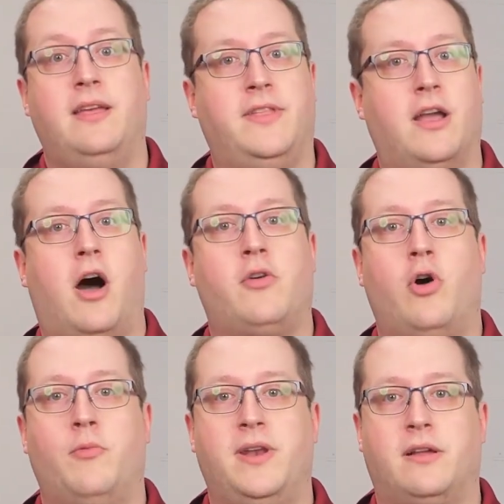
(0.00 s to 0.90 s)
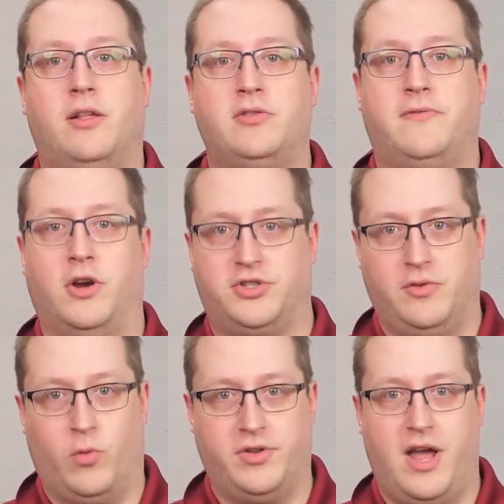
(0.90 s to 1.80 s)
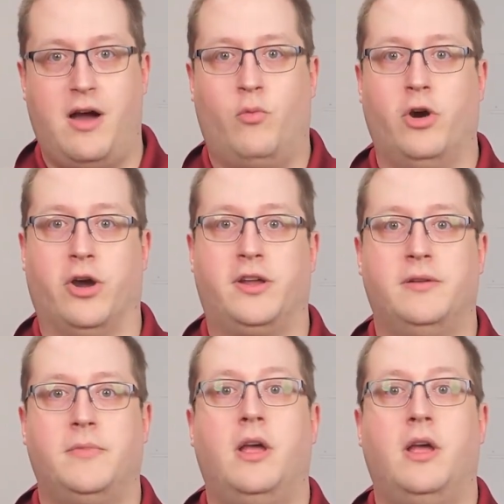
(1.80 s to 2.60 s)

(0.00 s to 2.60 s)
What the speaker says: the auto open and close function will not work.